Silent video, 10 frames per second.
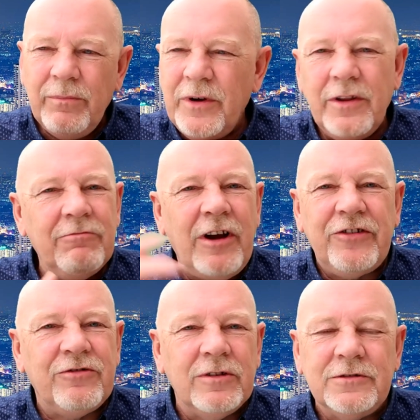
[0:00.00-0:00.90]
But the
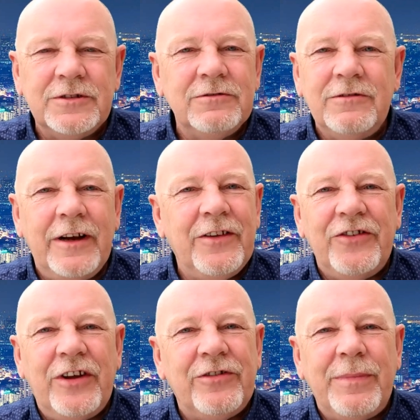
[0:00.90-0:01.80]
restaurants around the
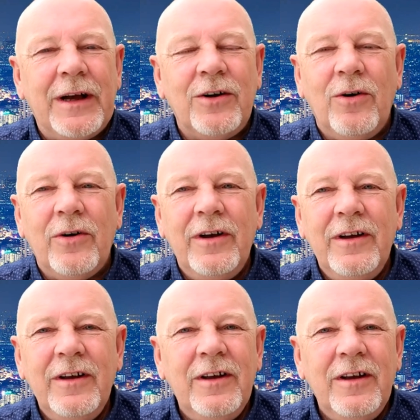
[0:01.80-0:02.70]
centre of Bangkok,
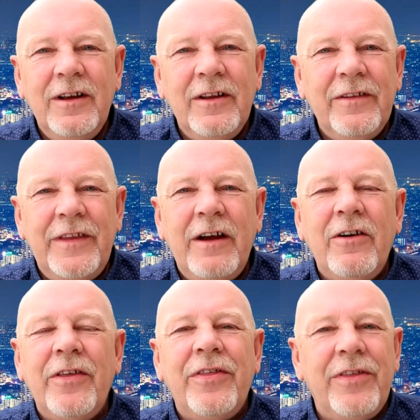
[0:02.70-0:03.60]

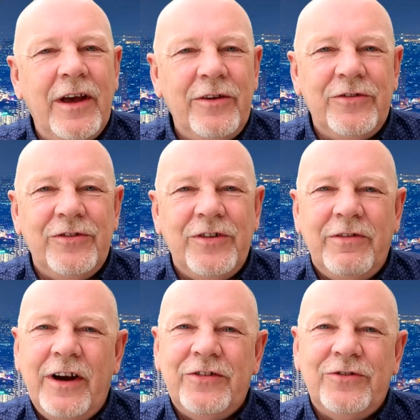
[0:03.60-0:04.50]
there are thousands
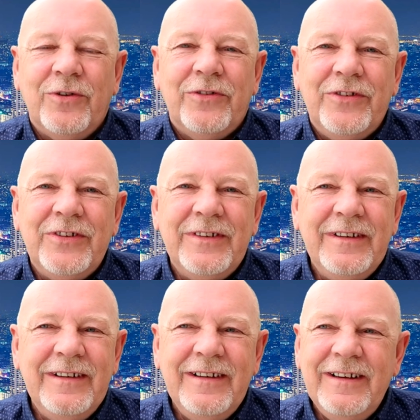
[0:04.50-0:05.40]
of restaurants
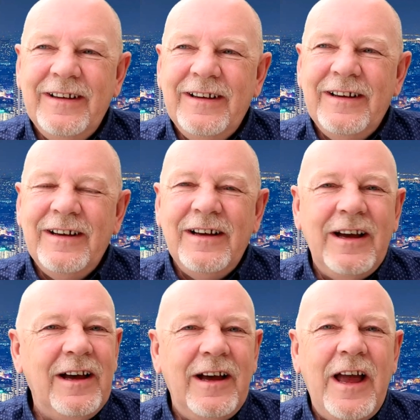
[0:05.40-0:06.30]

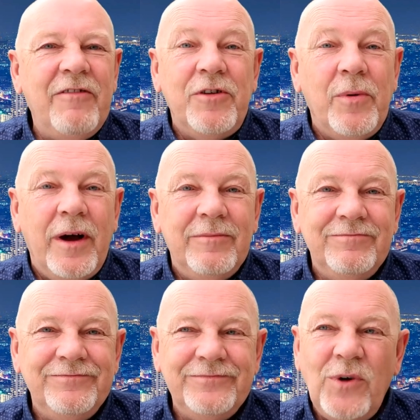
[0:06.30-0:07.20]
everywhere,
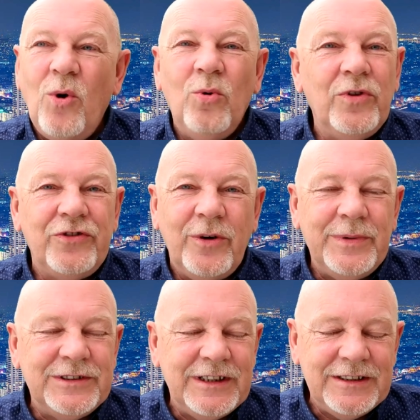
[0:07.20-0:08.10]
all the
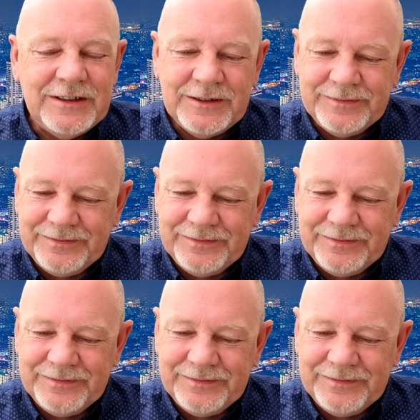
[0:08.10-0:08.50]
shopping centres.